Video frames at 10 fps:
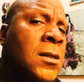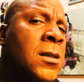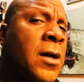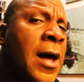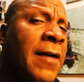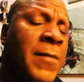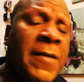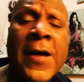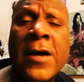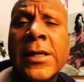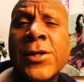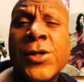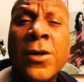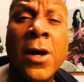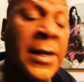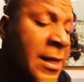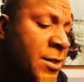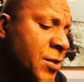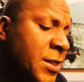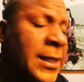So now I have my foundation on.
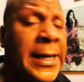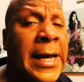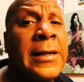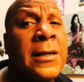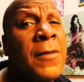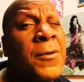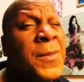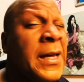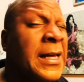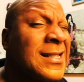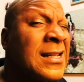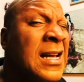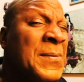So just again, another thing is,